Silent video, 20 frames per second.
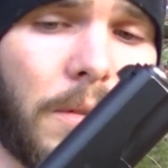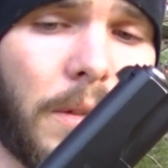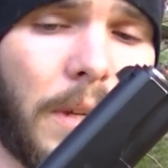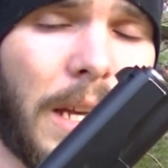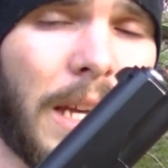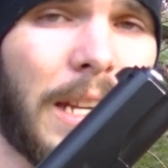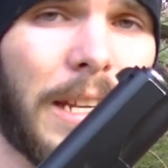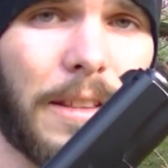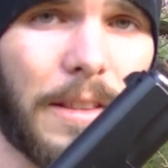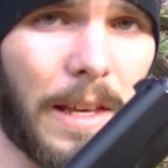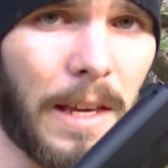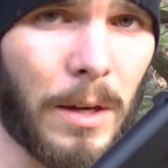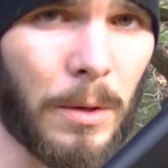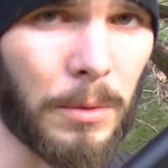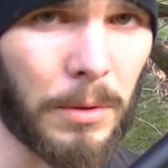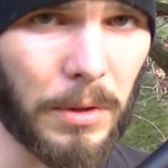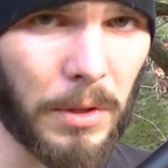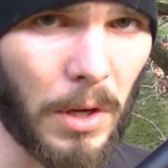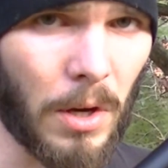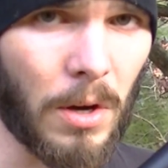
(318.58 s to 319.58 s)
anything
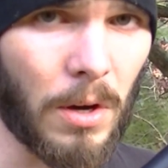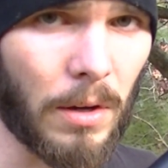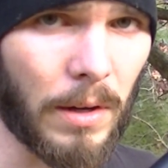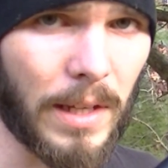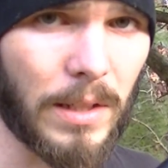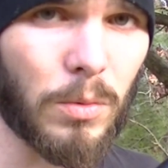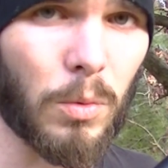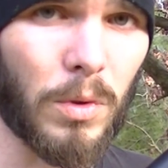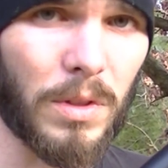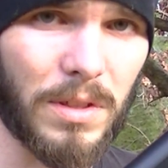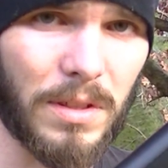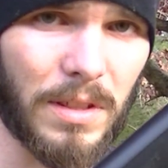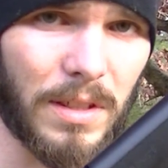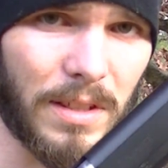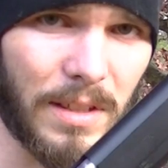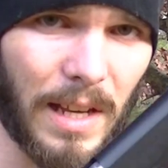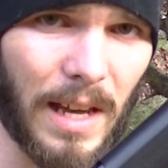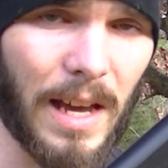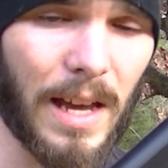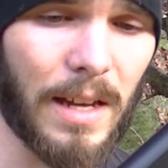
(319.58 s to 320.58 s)
on the gun. That's what it's
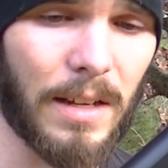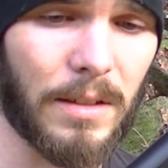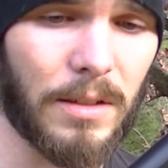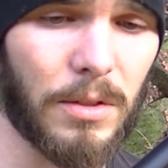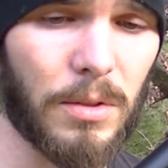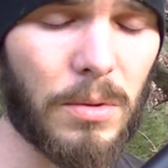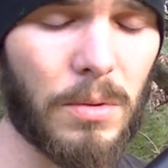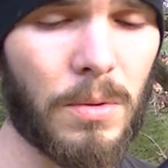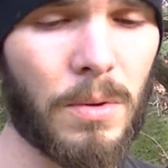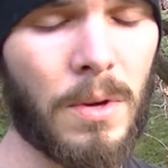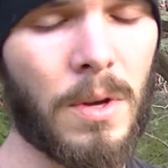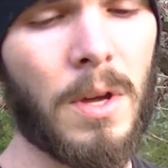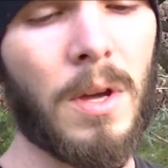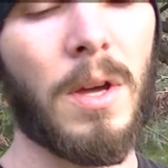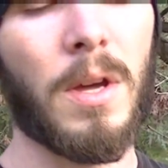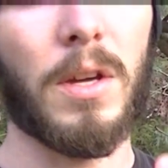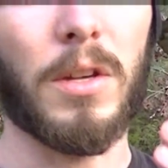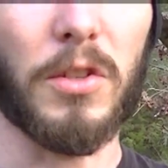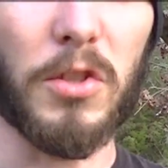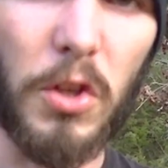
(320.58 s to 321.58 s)
designed to
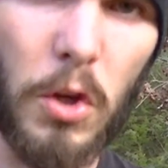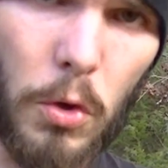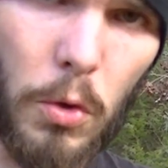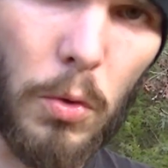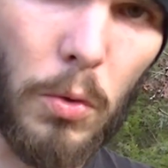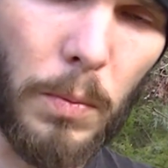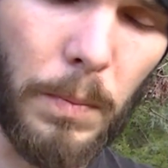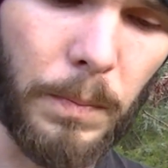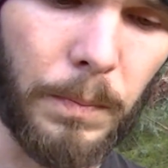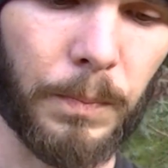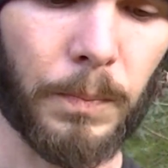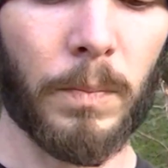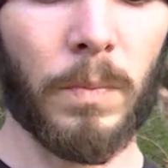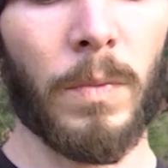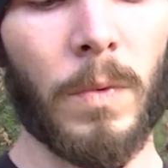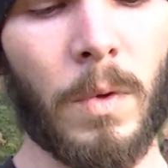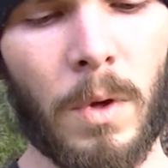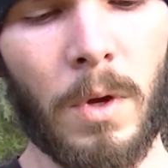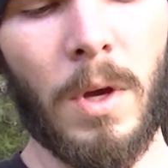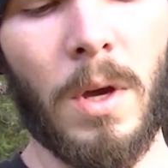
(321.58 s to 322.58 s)
do.
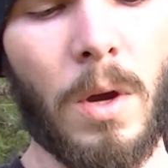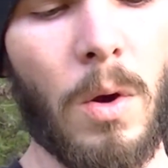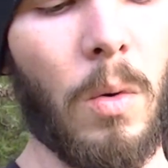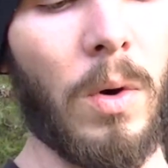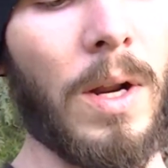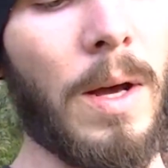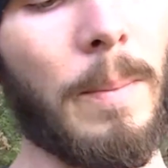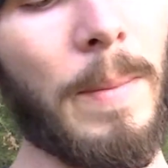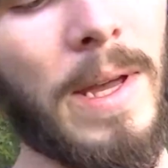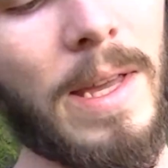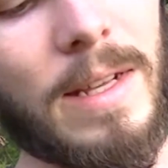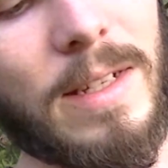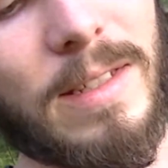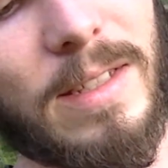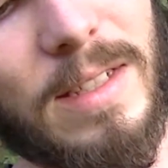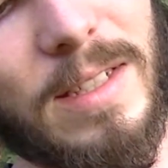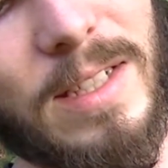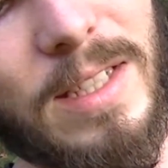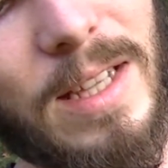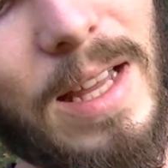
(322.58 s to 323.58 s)
What I mean is
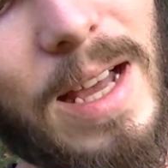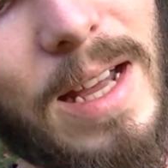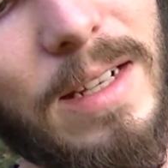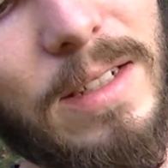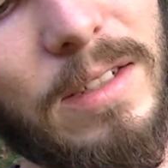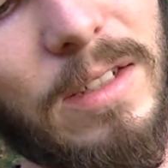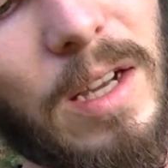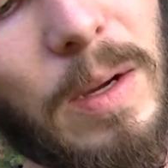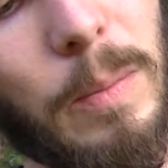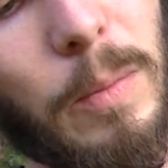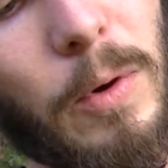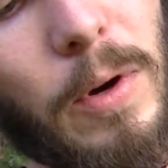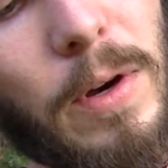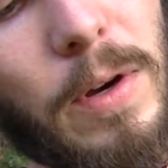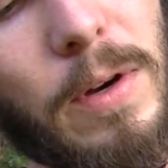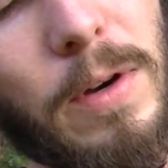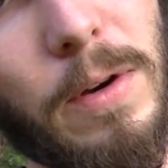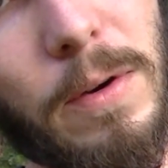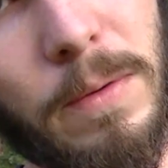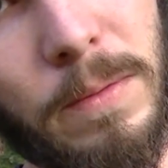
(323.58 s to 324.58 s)
this slide stop right
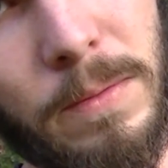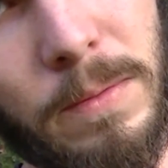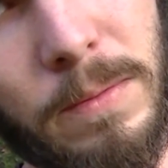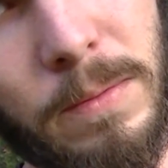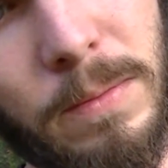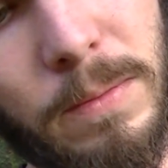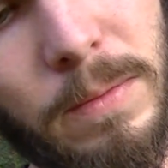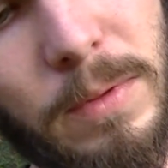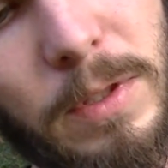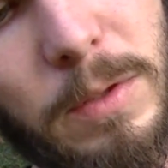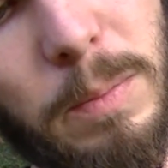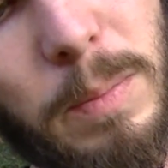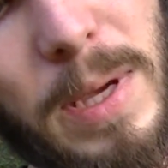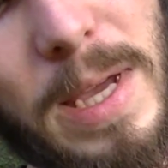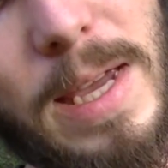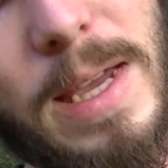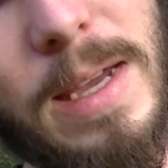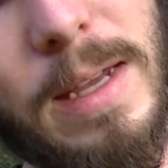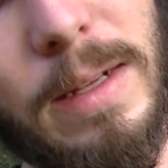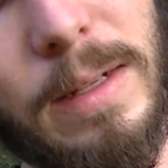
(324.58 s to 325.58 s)
here, this
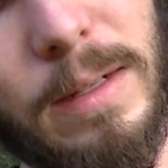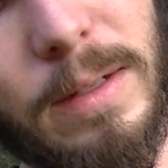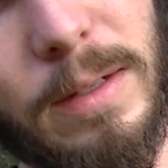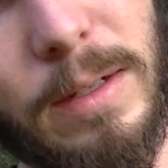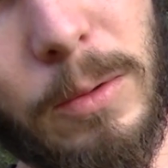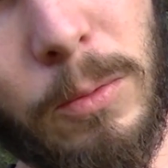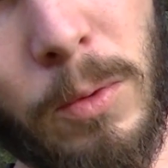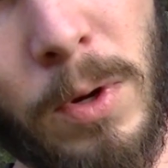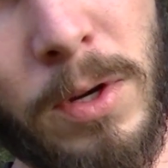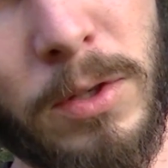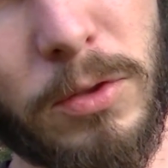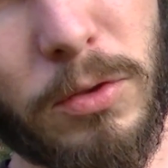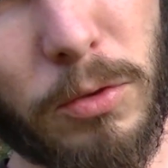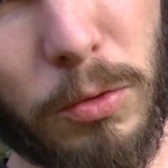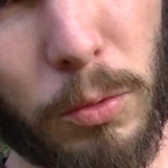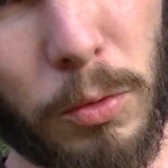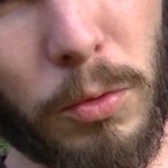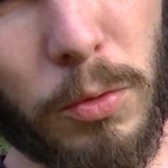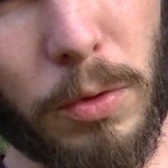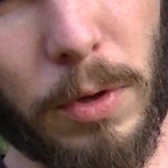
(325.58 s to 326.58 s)
pin that runs
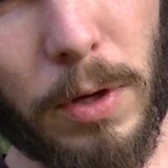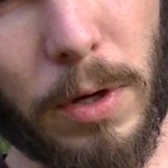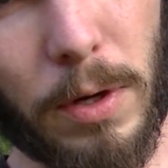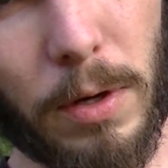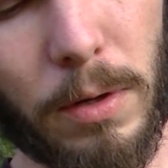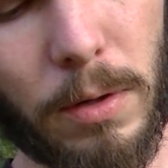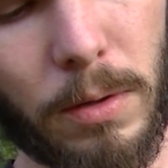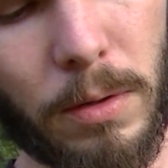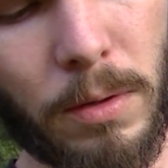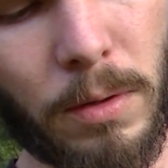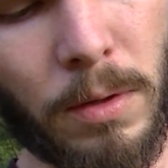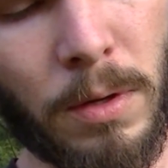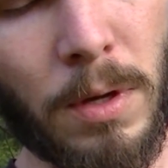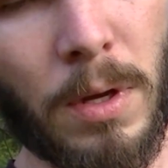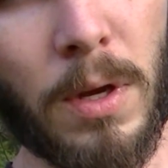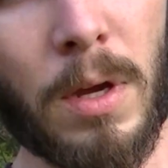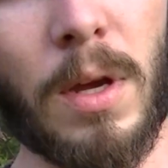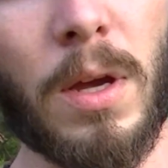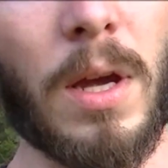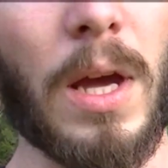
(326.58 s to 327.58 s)
through there.
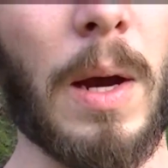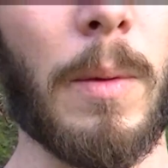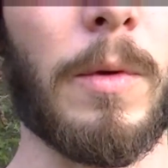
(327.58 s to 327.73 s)
I'm